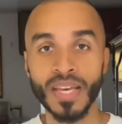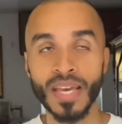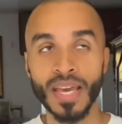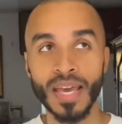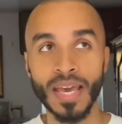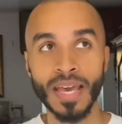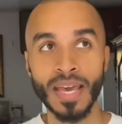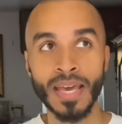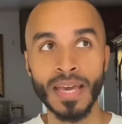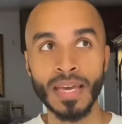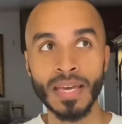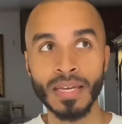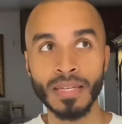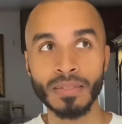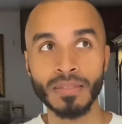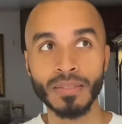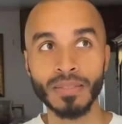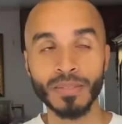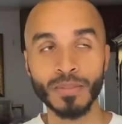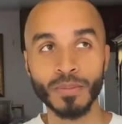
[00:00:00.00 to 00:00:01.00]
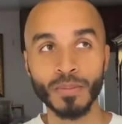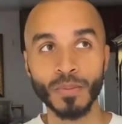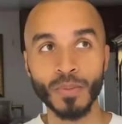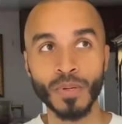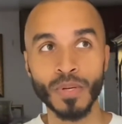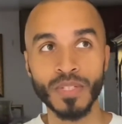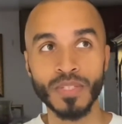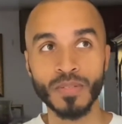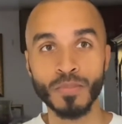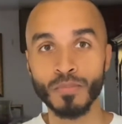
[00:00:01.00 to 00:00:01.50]
And
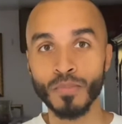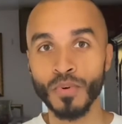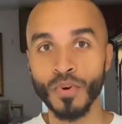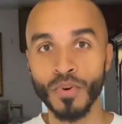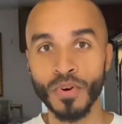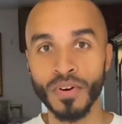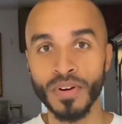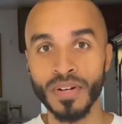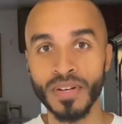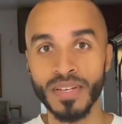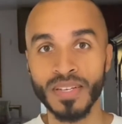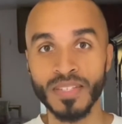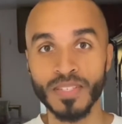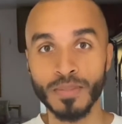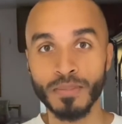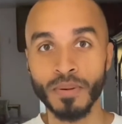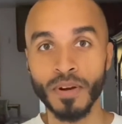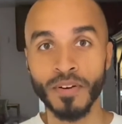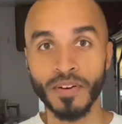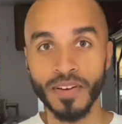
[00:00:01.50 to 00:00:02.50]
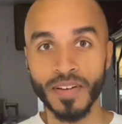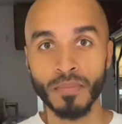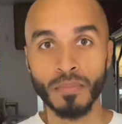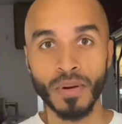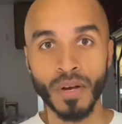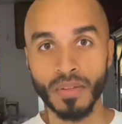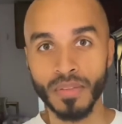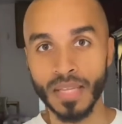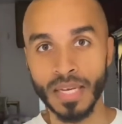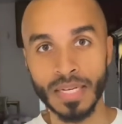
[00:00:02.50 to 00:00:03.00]
what's more inspiring
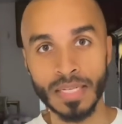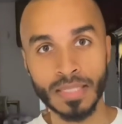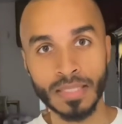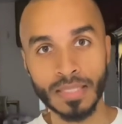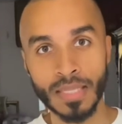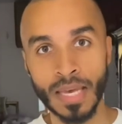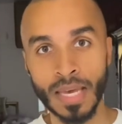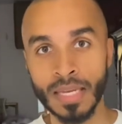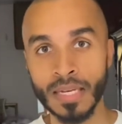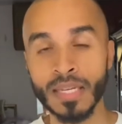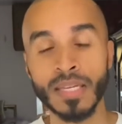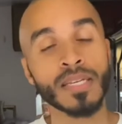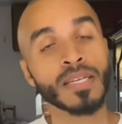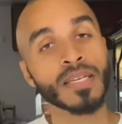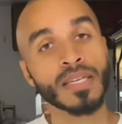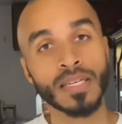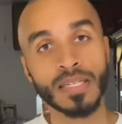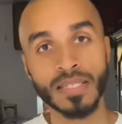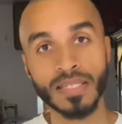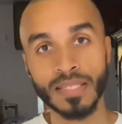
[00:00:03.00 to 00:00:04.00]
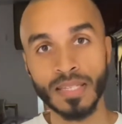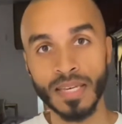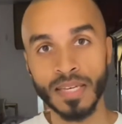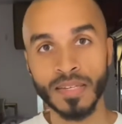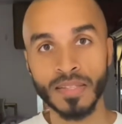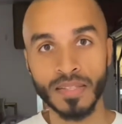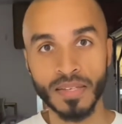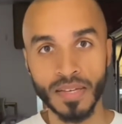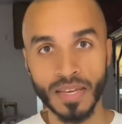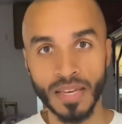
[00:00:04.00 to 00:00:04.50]
about that is that he stayed in
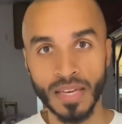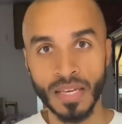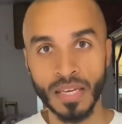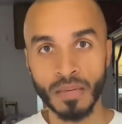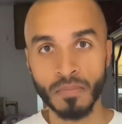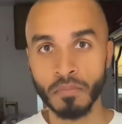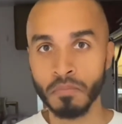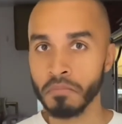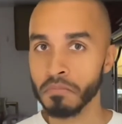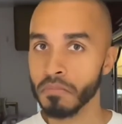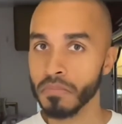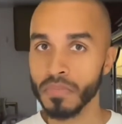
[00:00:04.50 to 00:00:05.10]
the game.